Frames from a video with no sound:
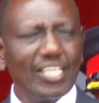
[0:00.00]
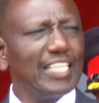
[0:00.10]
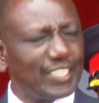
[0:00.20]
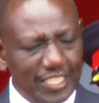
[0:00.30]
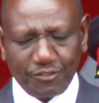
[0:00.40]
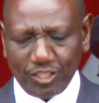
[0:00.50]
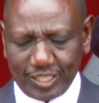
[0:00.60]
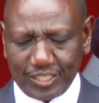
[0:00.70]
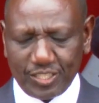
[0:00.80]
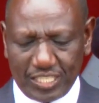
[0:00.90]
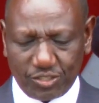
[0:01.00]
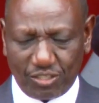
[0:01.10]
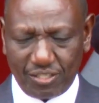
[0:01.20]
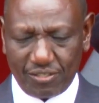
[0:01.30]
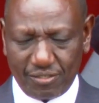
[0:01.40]
It is for this reason
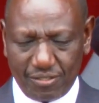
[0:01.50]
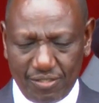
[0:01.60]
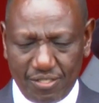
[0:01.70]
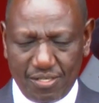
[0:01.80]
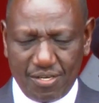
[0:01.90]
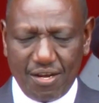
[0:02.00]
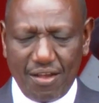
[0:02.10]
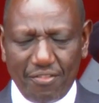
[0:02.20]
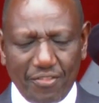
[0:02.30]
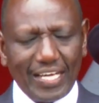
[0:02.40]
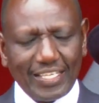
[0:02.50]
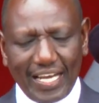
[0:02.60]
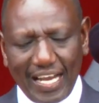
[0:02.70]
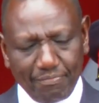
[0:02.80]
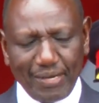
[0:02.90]
that the
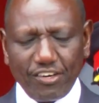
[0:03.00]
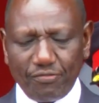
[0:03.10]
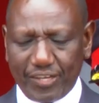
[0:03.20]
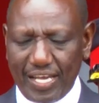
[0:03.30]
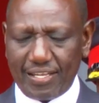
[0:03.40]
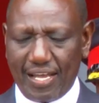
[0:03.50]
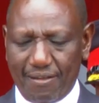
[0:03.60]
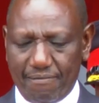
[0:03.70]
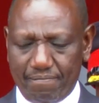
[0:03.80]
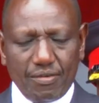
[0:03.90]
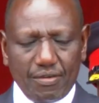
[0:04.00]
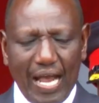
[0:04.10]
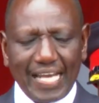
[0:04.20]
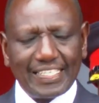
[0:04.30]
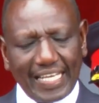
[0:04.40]
government of Kenya
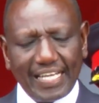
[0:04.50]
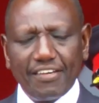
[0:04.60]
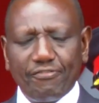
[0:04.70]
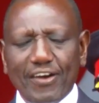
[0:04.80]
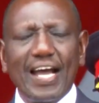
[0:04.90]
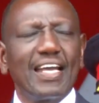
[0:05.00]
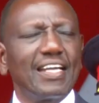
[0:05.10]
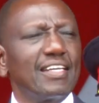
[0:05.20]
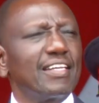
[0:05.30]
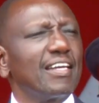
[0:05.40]
identified